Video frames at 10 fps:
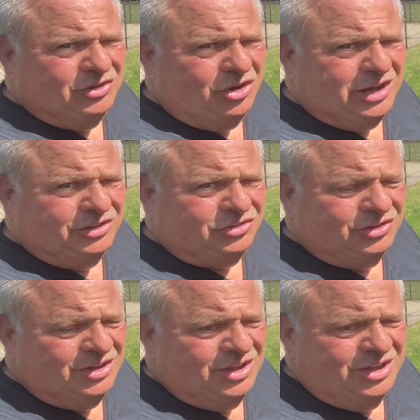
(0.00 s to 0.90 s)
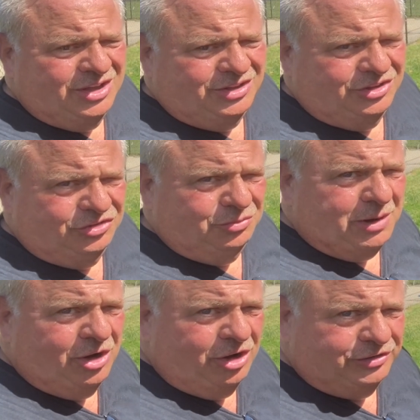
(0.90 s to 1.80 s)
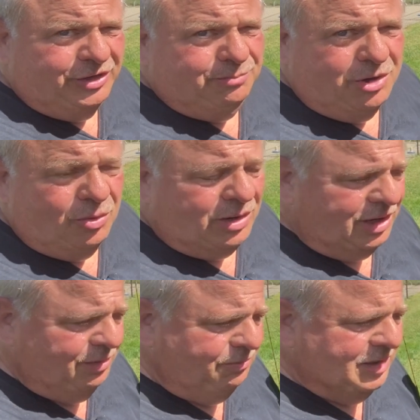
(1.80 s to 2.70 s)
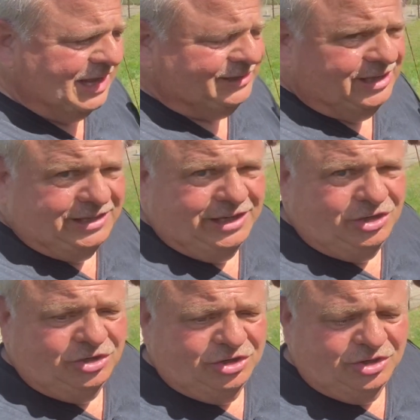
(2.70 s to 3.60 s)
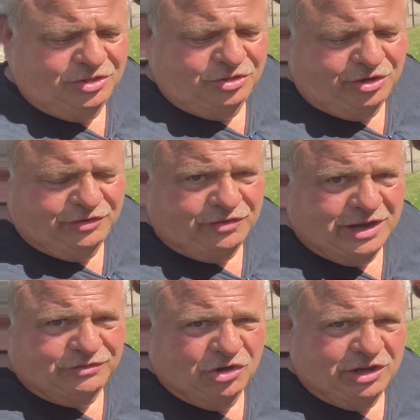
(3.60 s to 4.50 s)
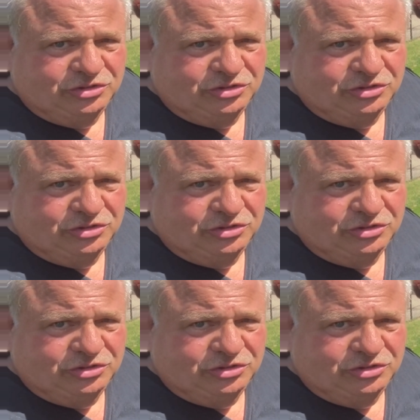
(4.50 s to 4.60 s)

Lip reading: yards, this is my hunting bow. I am not taking 35-yard